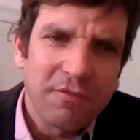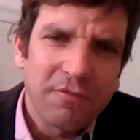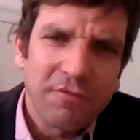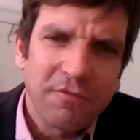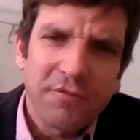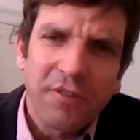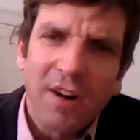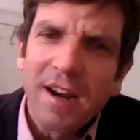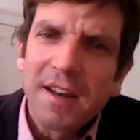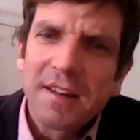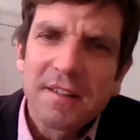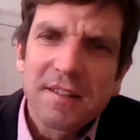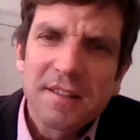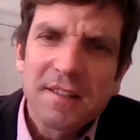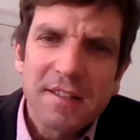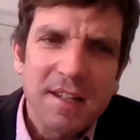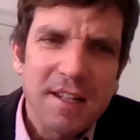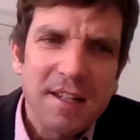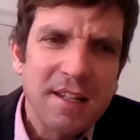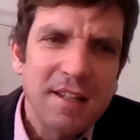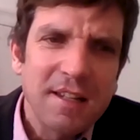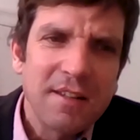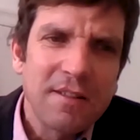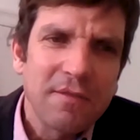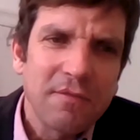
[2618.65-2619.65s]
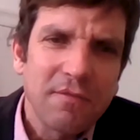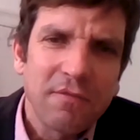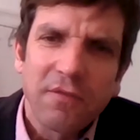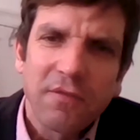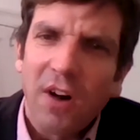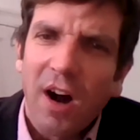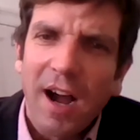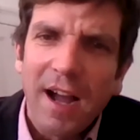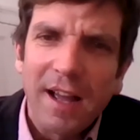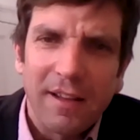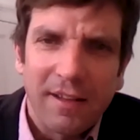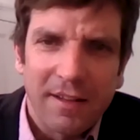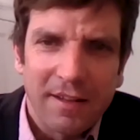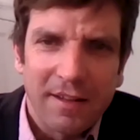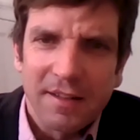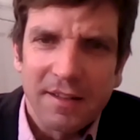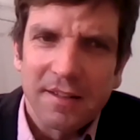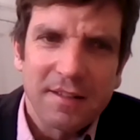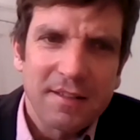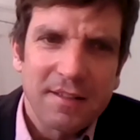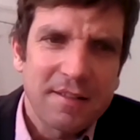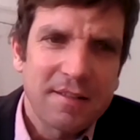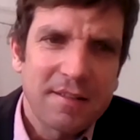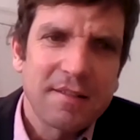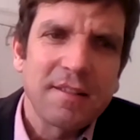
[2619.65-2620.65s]
frenzied
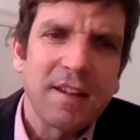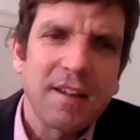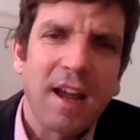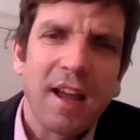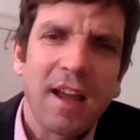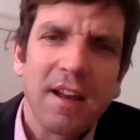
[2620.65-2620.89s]
violence